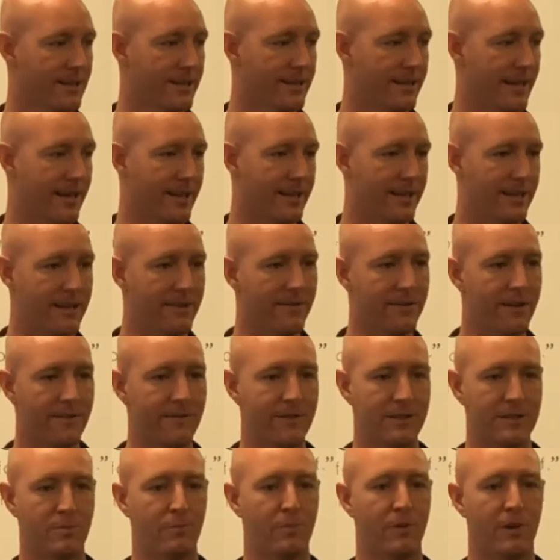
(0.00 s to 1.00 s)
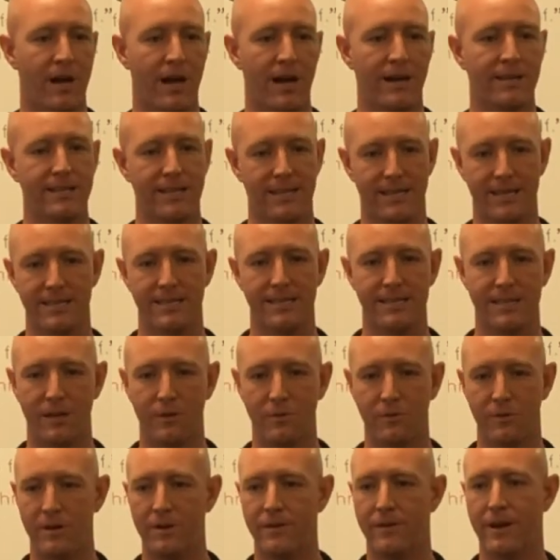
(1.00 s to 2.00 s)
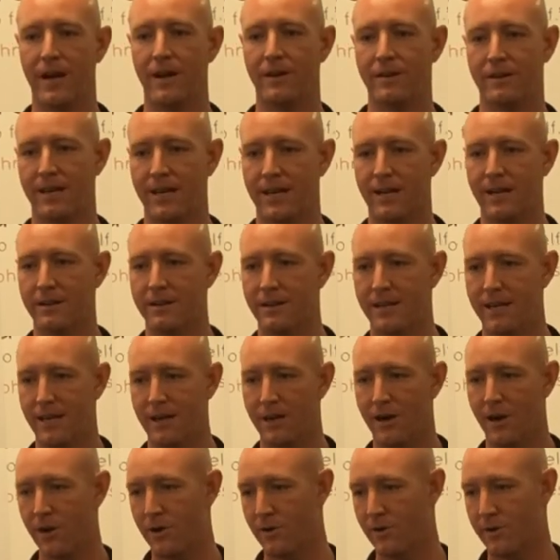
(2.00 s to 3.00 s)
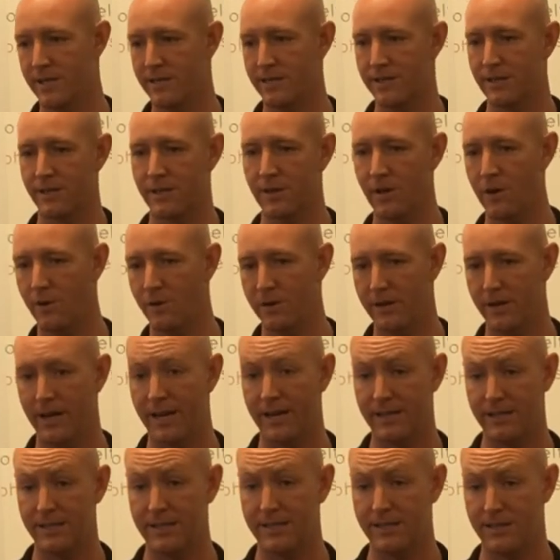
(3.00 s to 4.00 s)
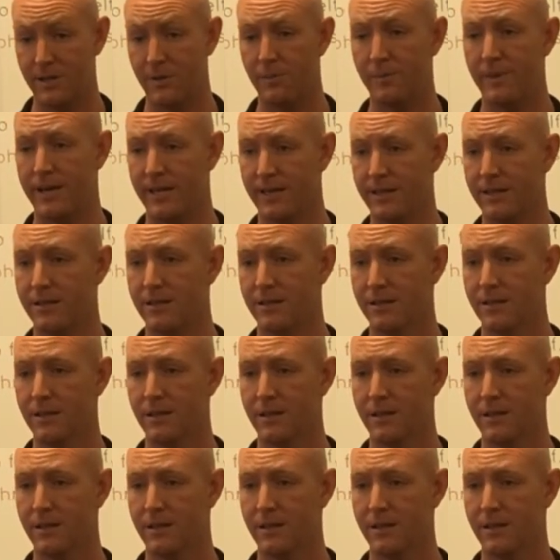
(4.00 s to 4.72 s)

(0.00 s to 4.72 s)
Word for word: That even if it's blocked, it can still reroute and get get arteries to go and actually still make